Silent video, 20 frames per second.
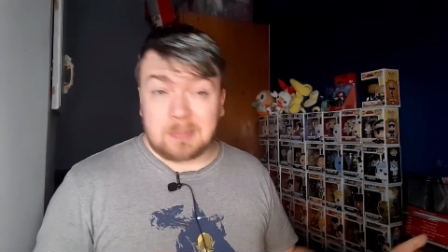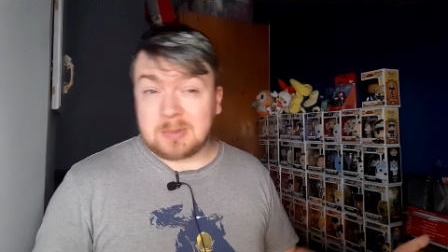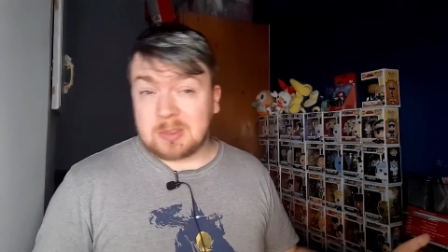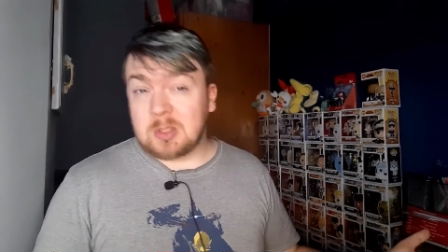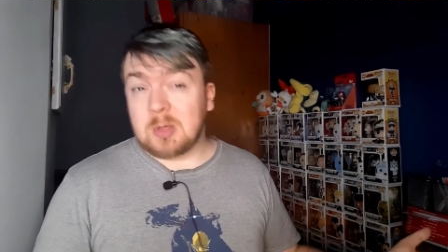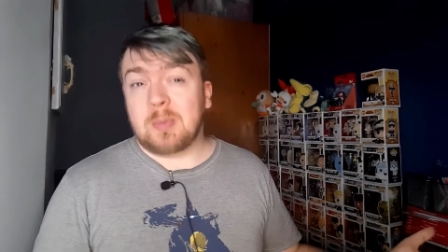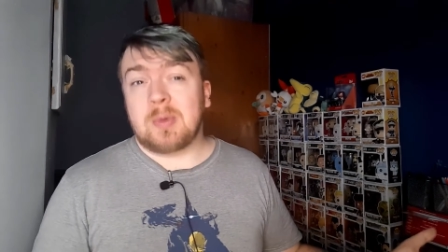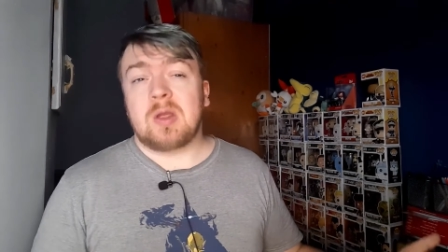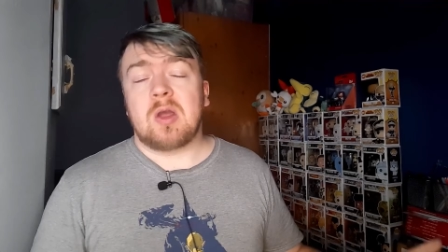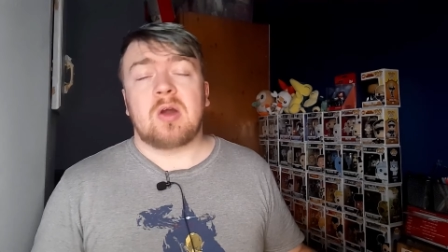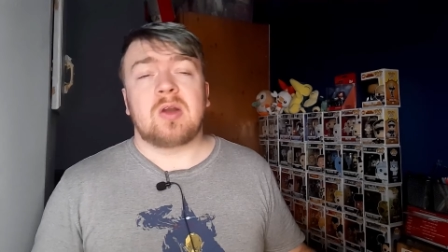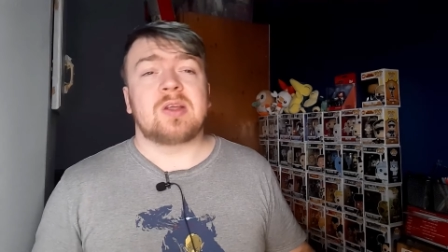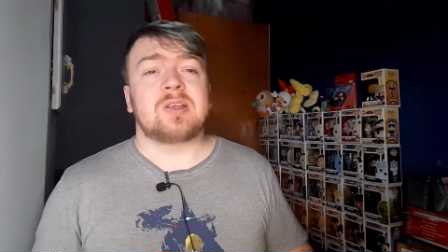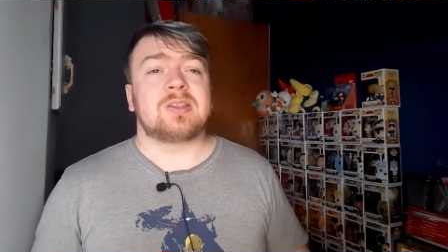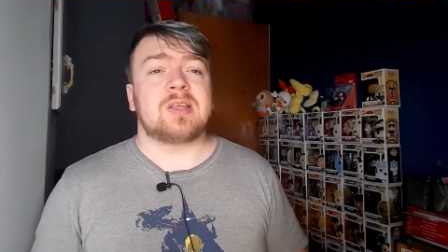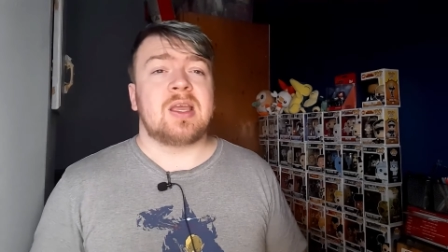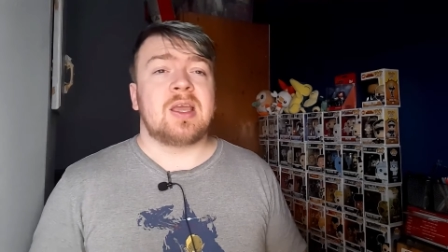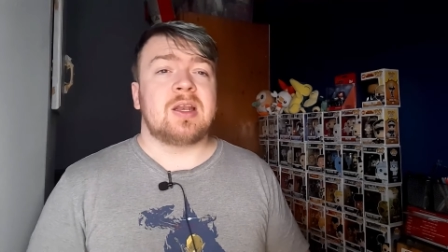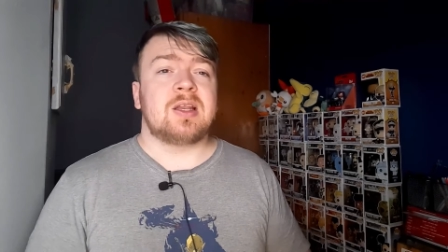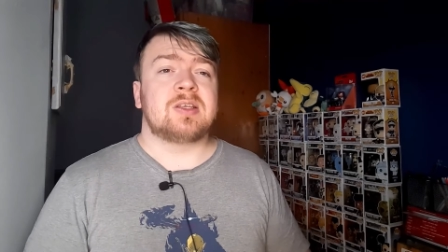to be
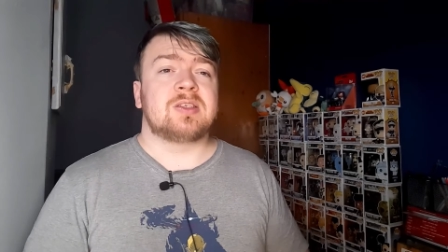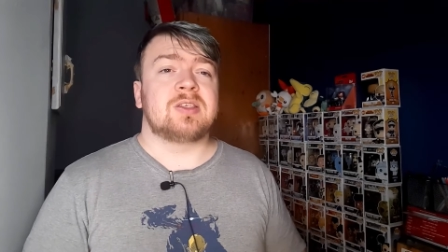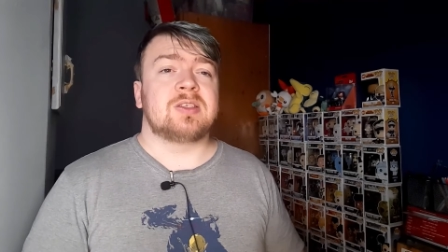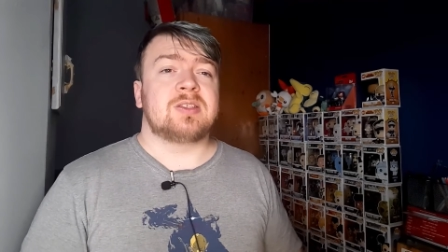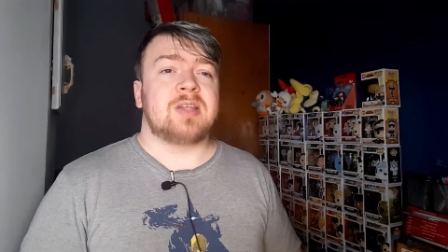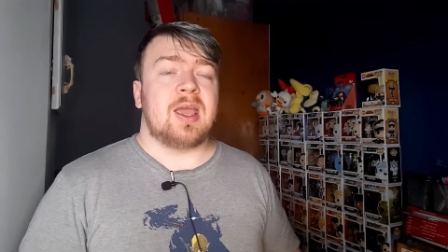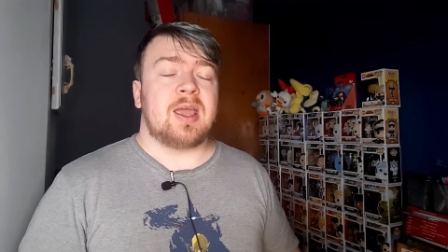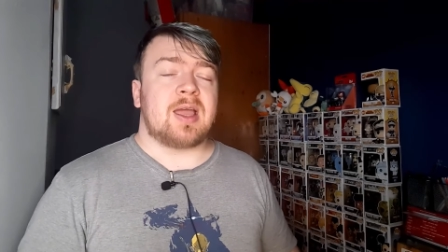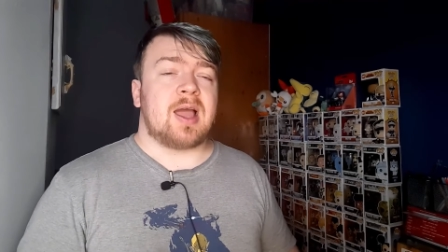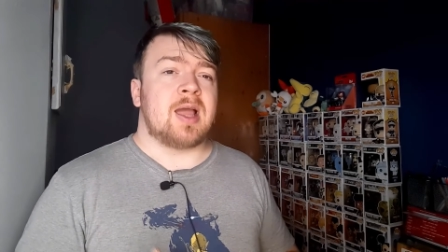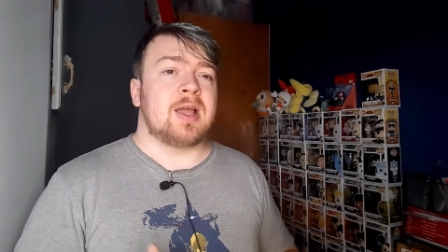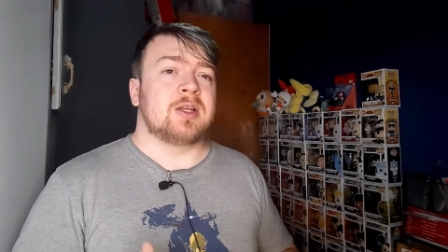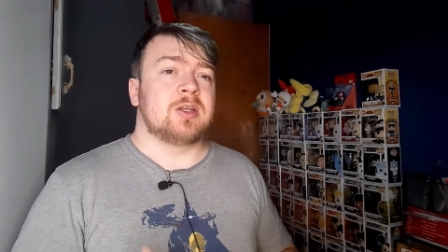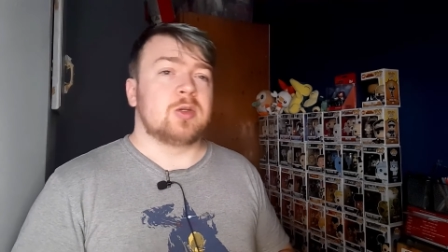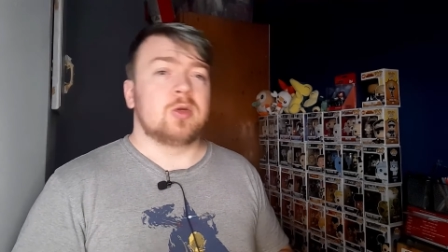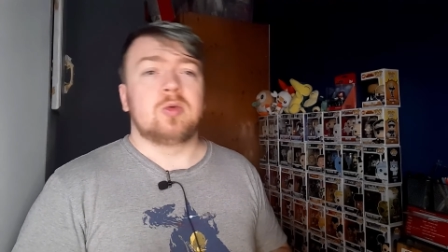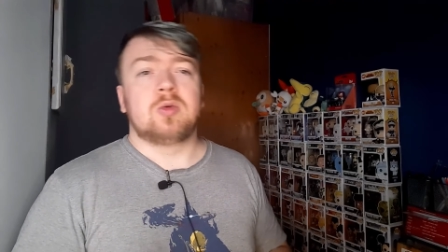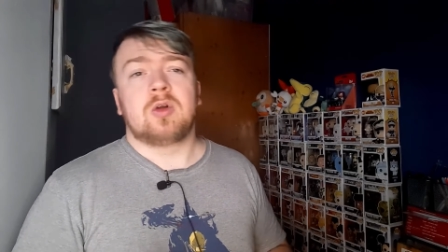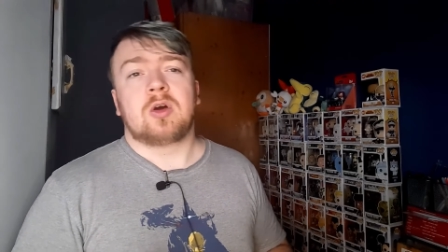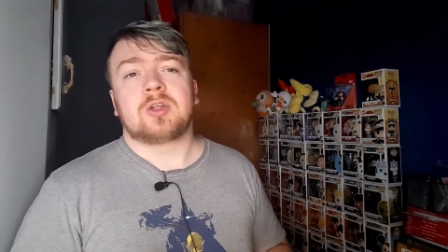honest, it is a deck I
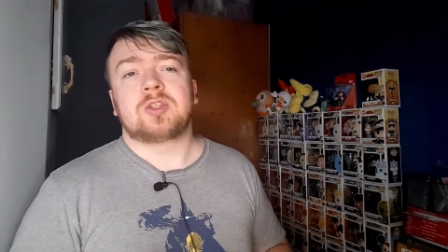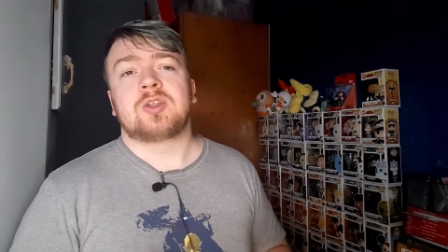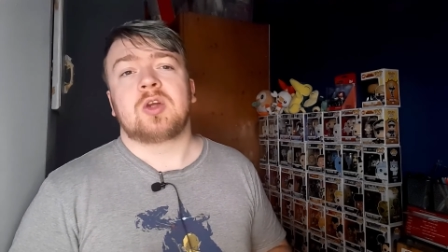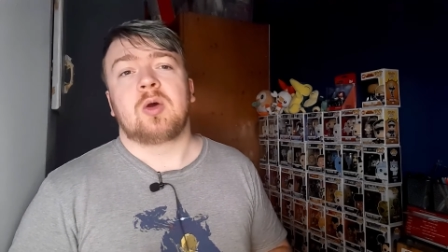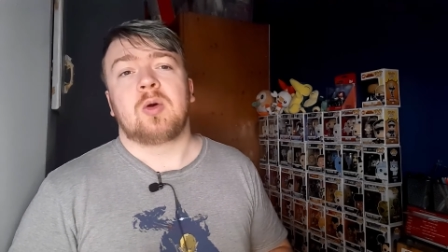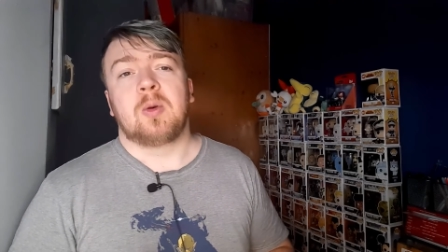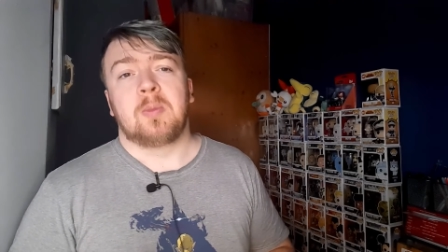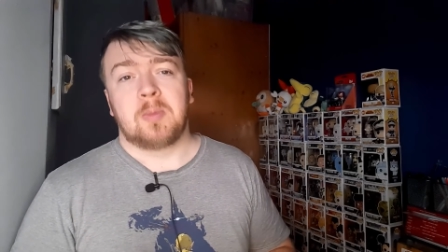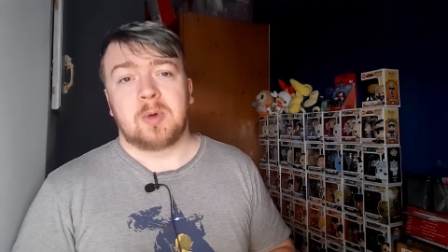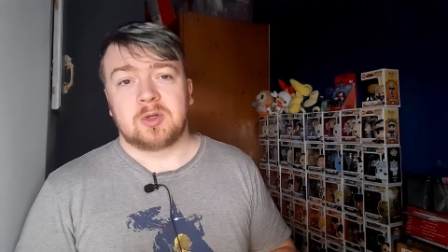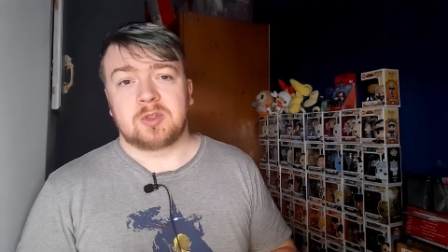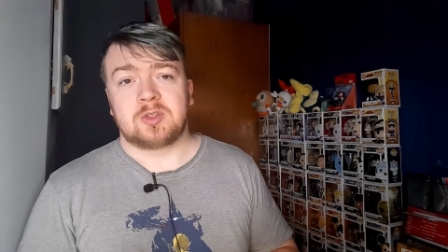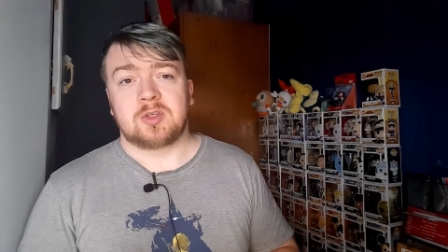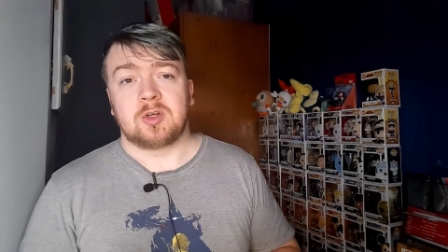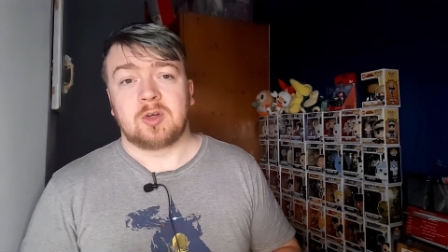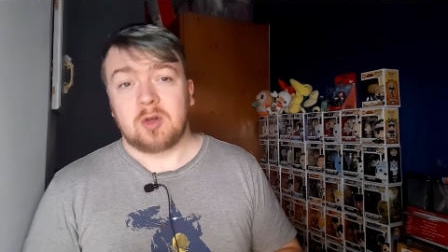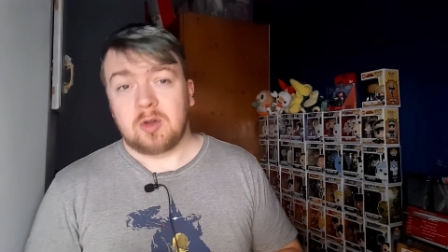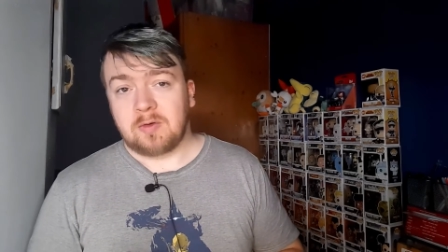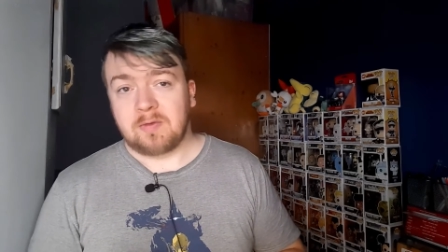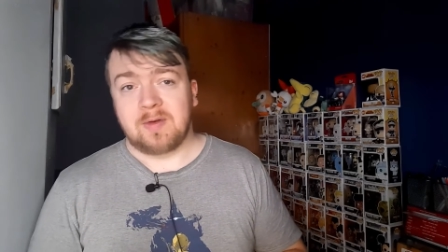do not show much
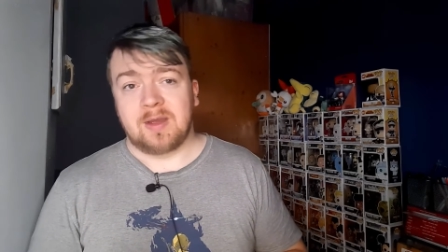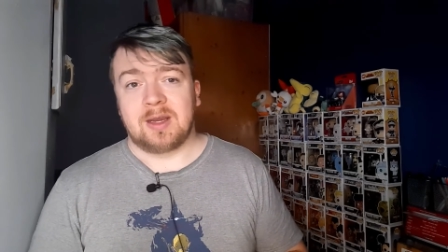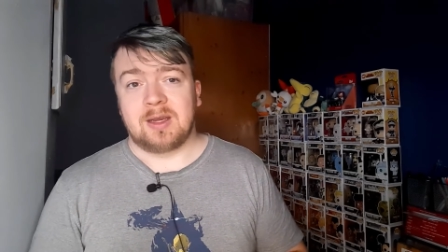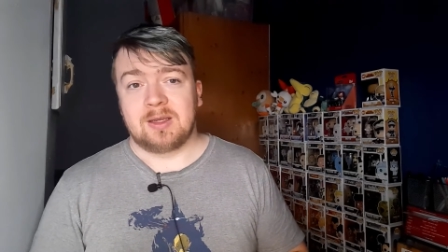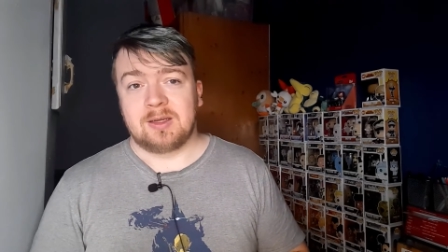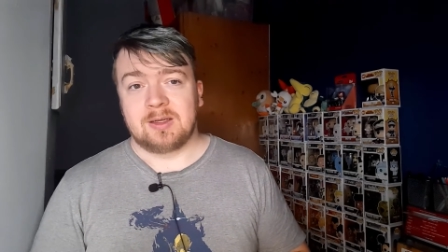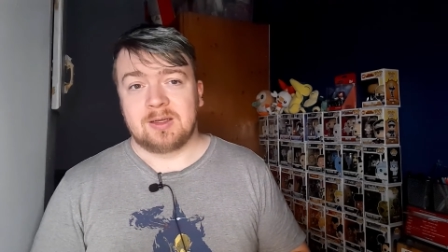love in.